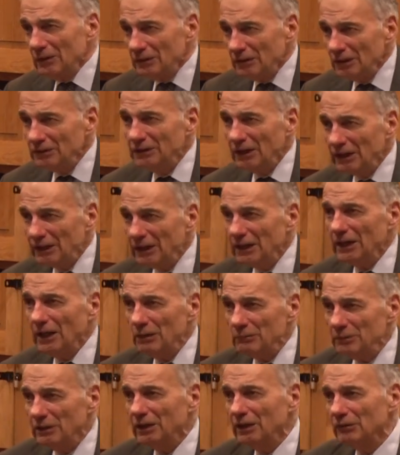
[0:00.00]
that they
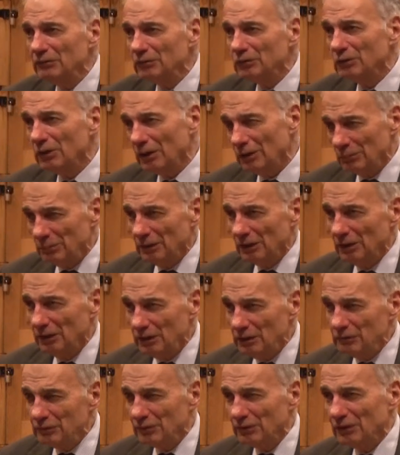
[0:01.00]
cannot be given
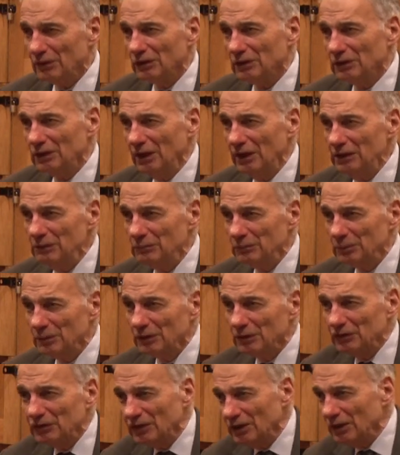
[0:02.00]
credibility for their claims
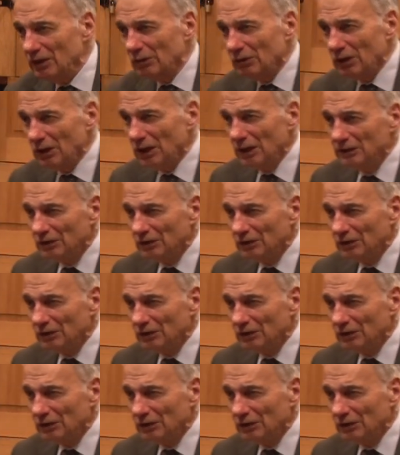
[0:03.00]
because they don't,